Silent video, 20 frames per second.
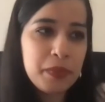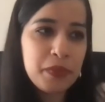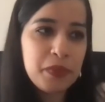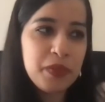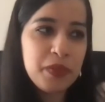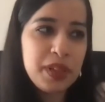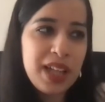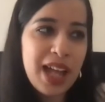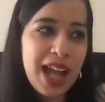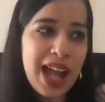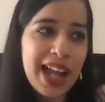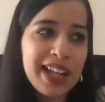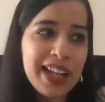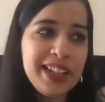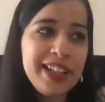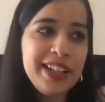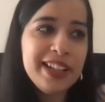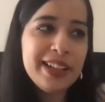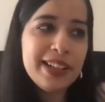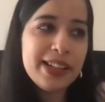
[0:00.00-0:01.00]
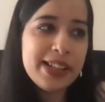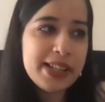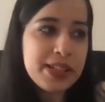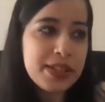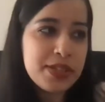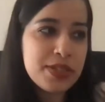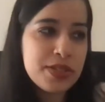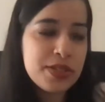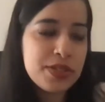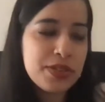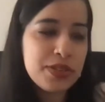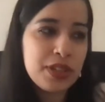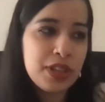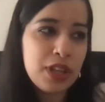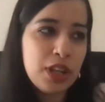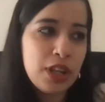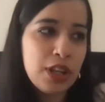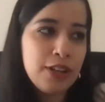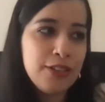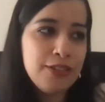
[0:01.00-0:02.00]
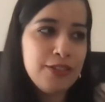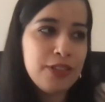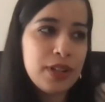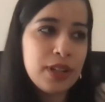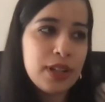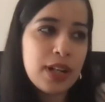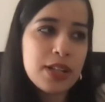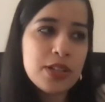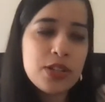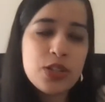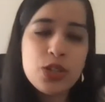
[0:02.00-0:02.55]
the idea is for us